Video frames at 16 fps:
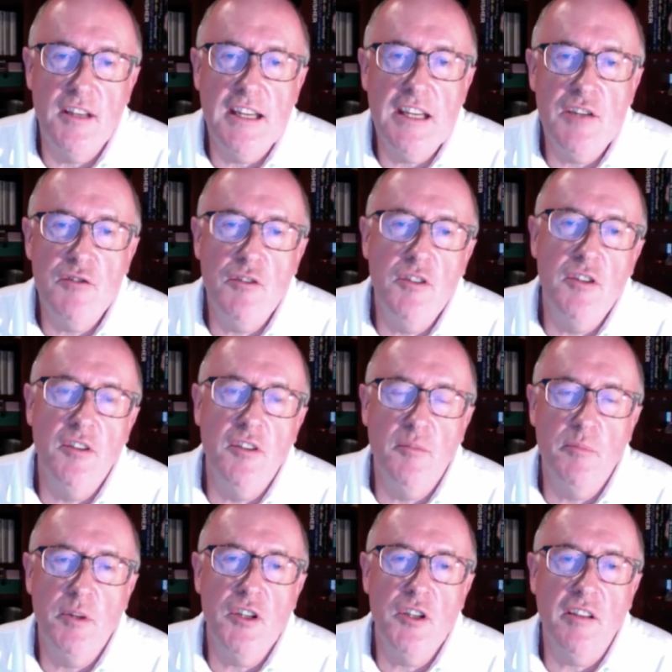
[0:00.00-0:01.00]
Estrogen
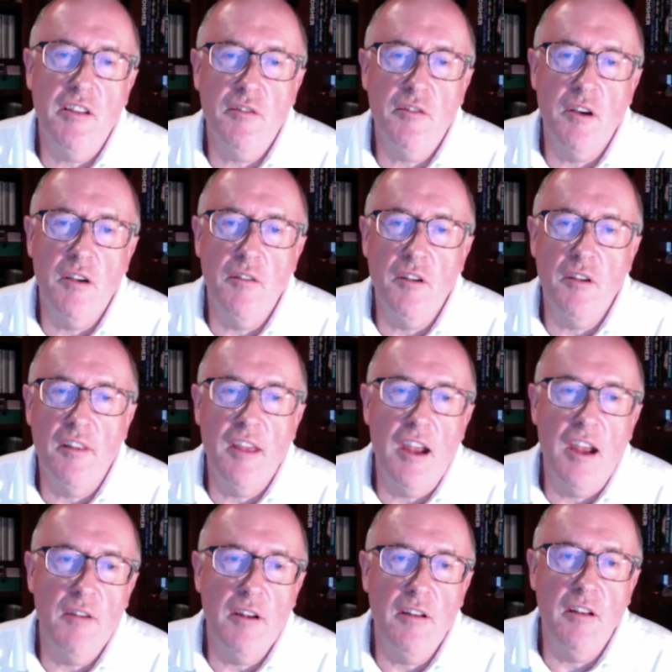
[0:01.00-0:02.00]
and progesterone are
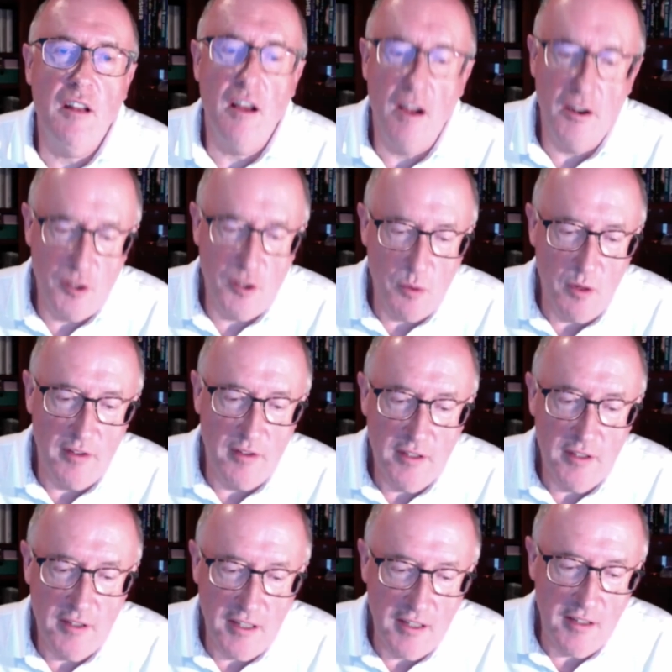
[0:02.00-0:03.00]
there in large
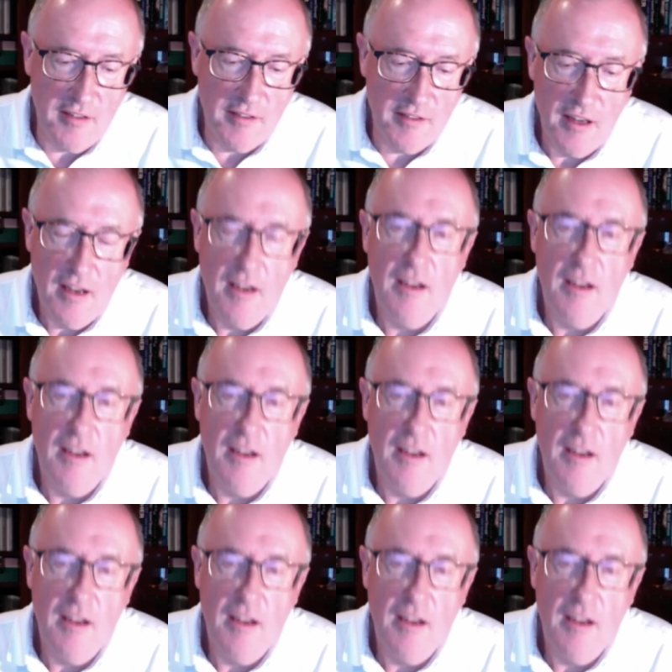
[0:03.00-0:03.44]
quantities,